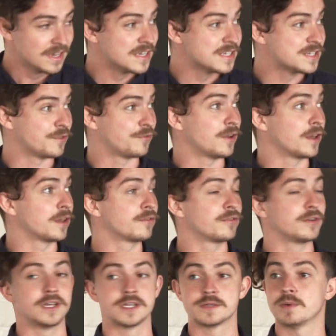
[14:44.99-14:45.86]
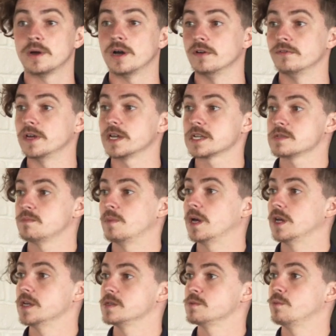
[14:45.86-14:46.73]
So thankfully, as part of
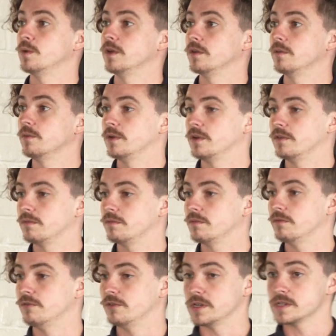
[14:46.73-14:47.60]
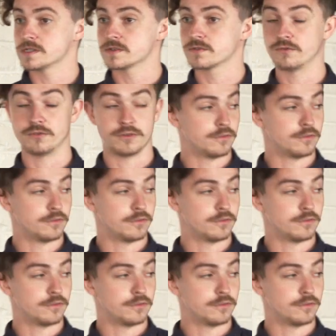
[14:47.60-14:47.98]
xMatters, we, we writ,